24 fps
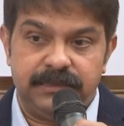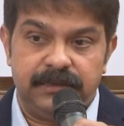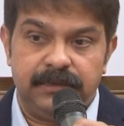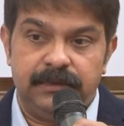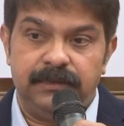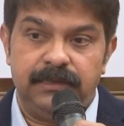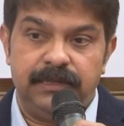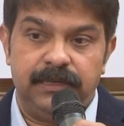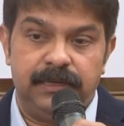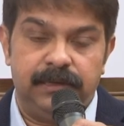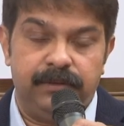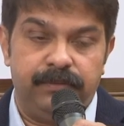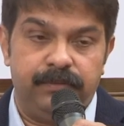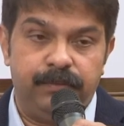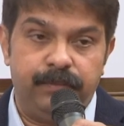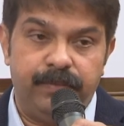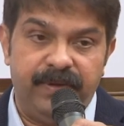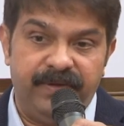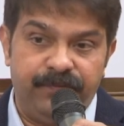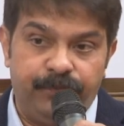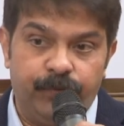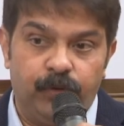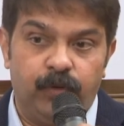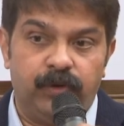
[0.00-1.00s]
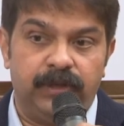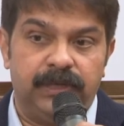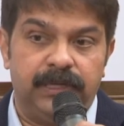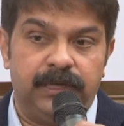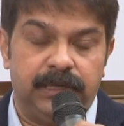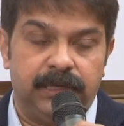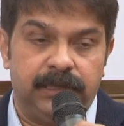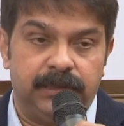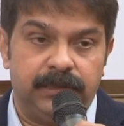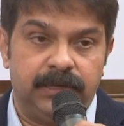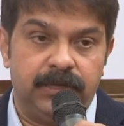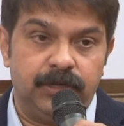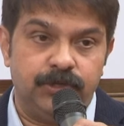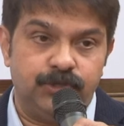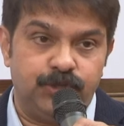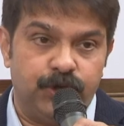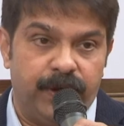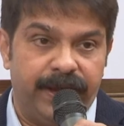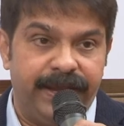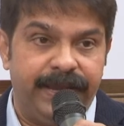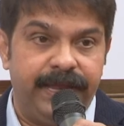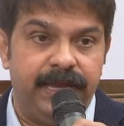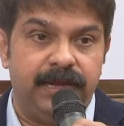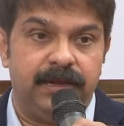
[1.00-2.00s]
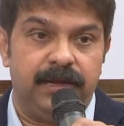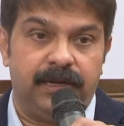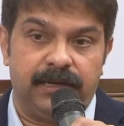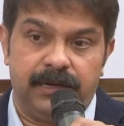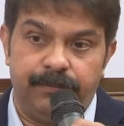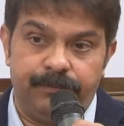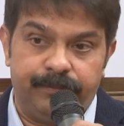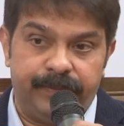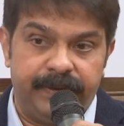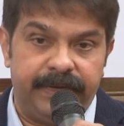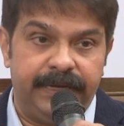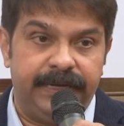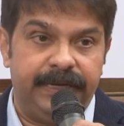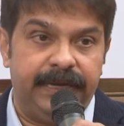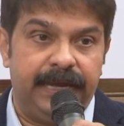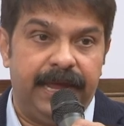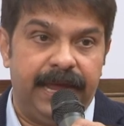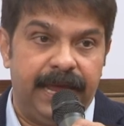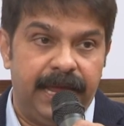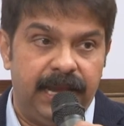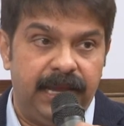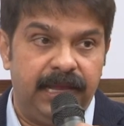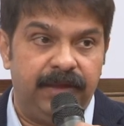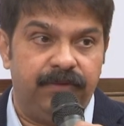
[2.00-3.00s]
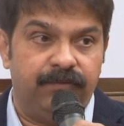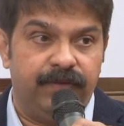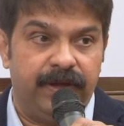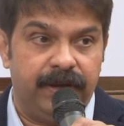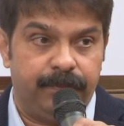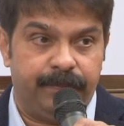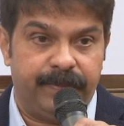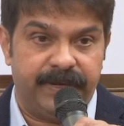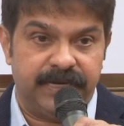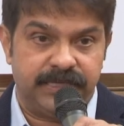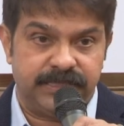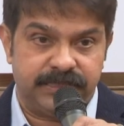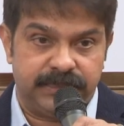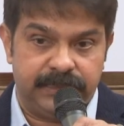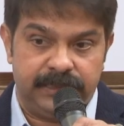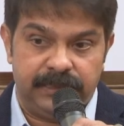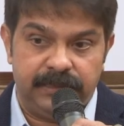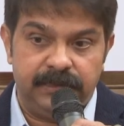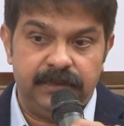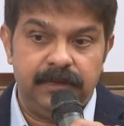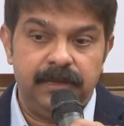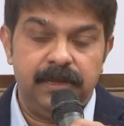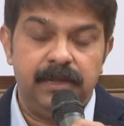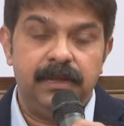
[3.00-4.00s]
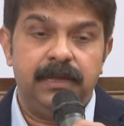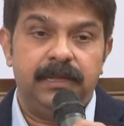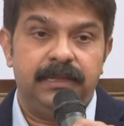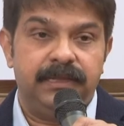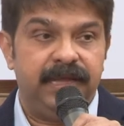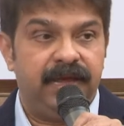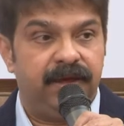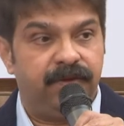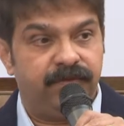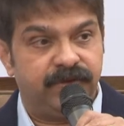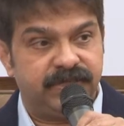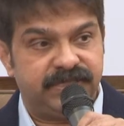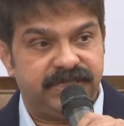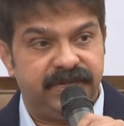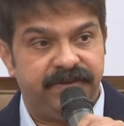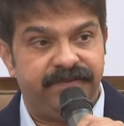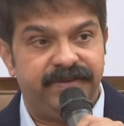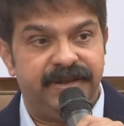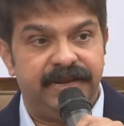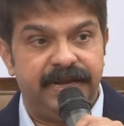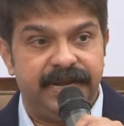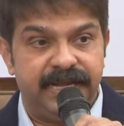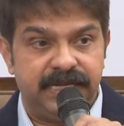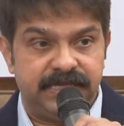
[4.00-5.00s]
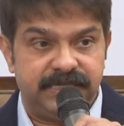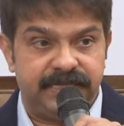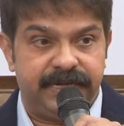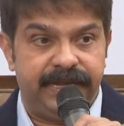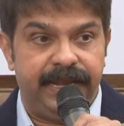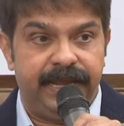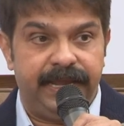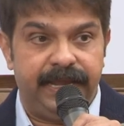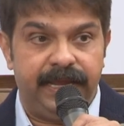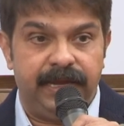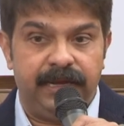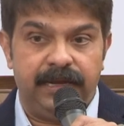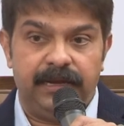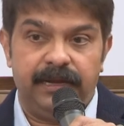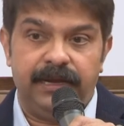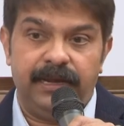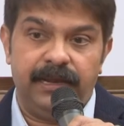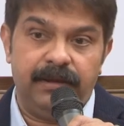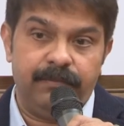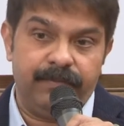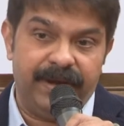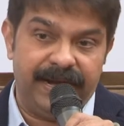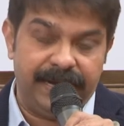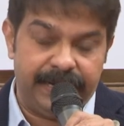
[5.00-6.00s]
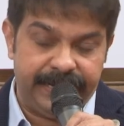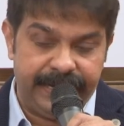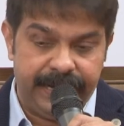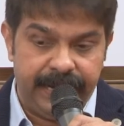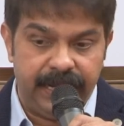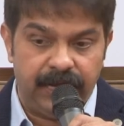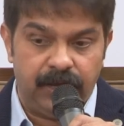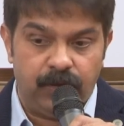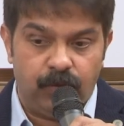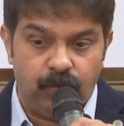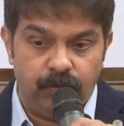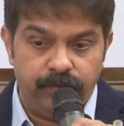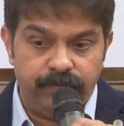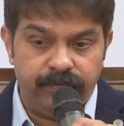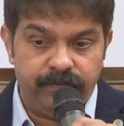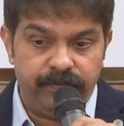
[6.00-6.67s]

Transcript: The before the joining a company, any one person, they have a seven days training in my training room,